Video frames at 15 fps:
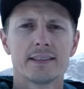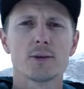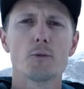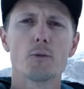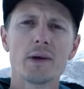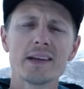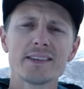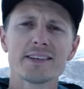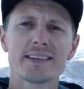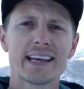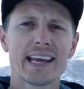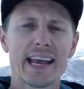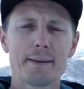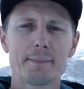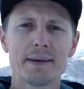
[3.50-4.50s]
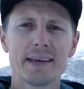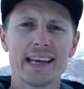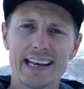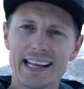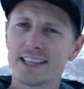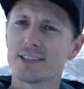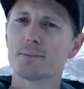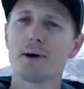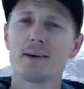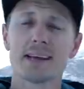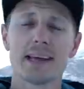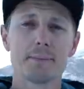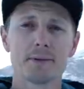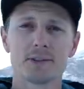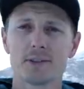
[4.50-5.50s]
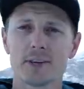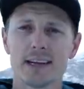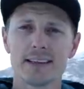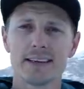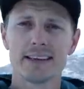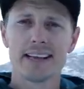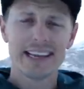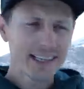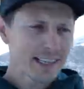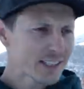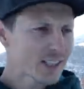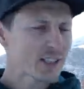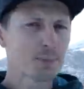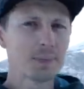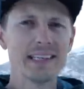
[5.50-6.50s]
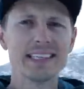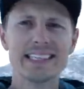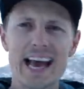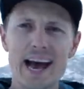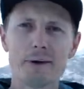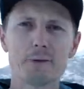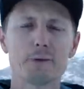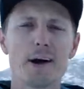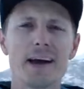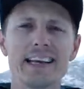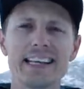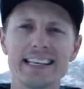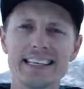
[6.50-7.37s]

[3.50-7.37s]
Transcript: So winter camping in a small camper trailer, it can just be downright